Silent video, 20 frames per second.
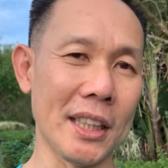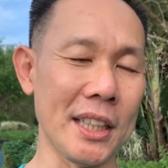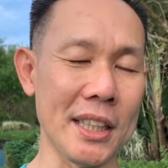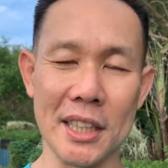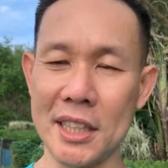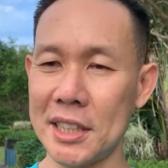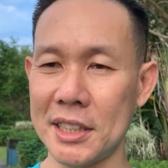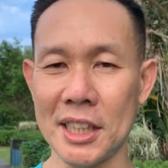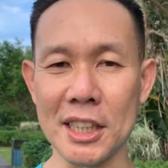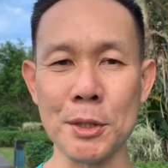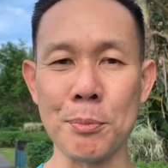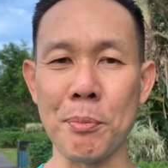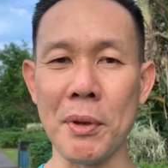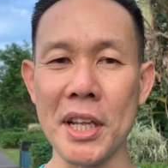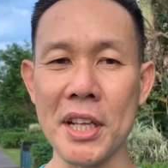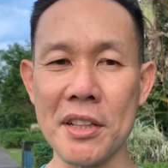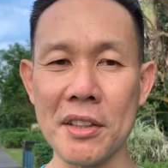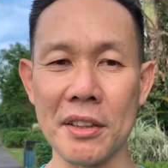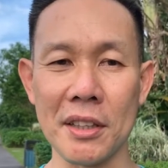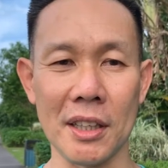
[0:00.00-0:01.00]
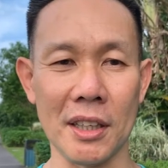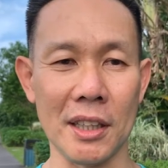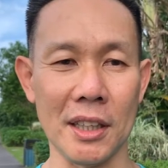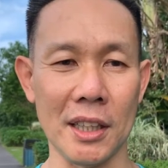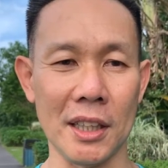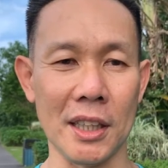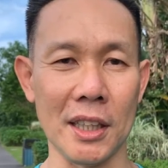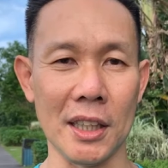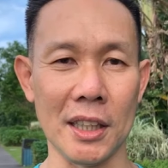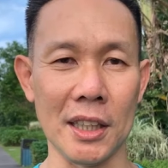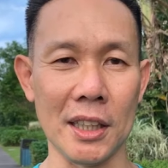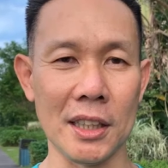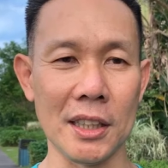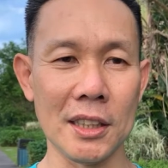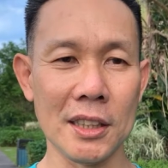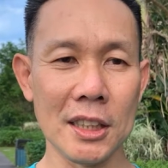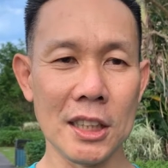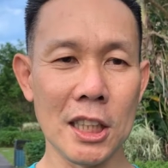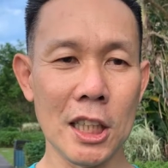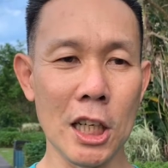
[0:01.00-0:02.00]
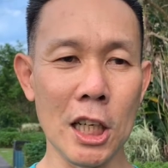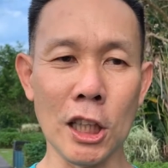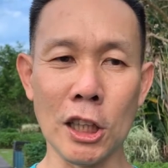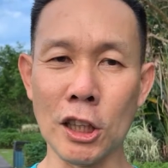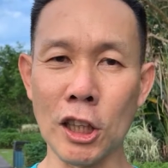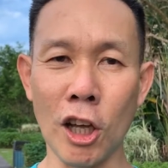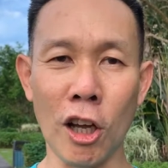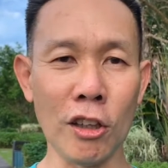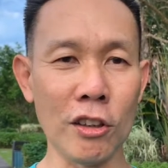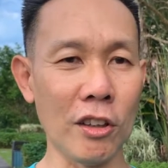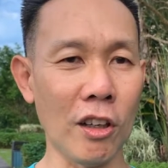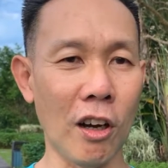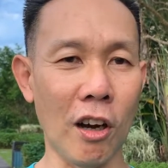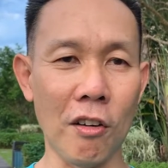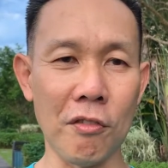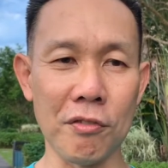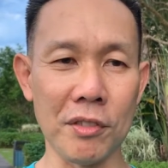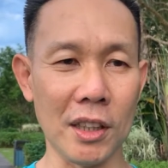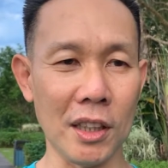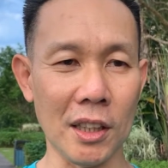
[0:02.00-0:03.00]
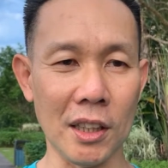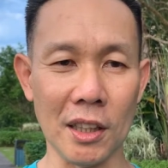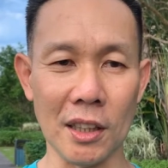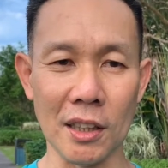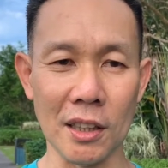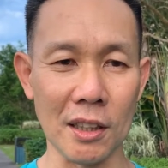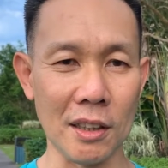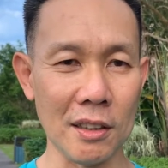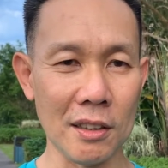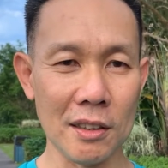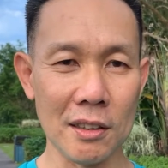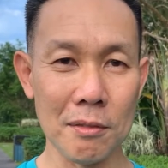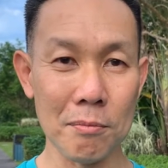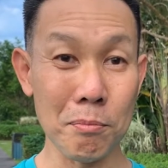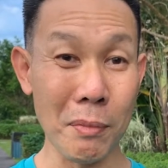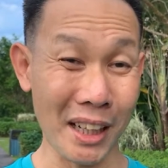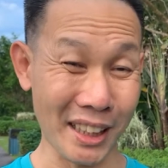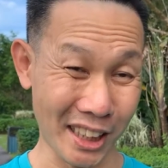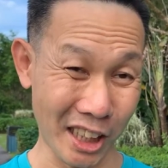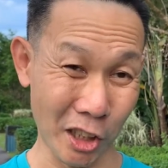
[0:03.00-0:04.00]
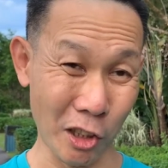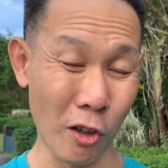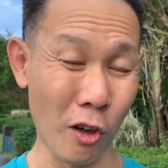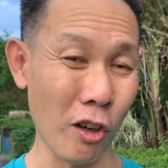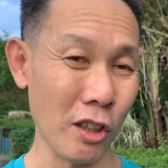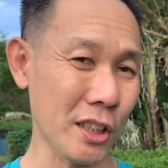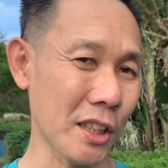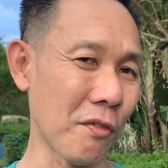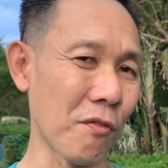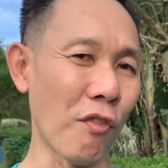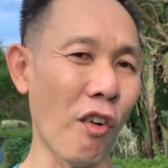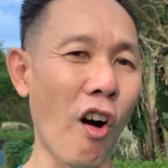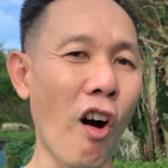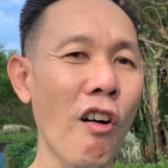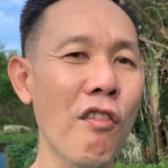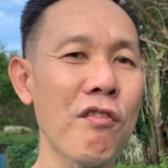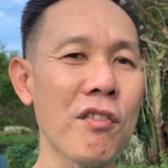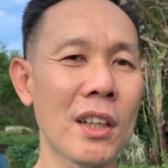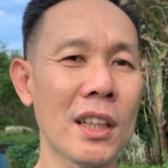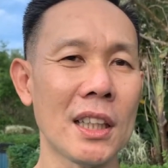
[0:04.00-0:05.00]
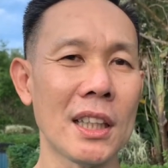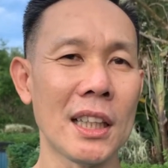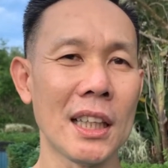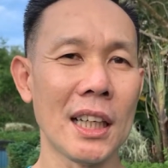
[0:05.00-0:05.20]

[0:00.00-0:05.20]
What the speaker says: It just means a lot of marketing costs involved.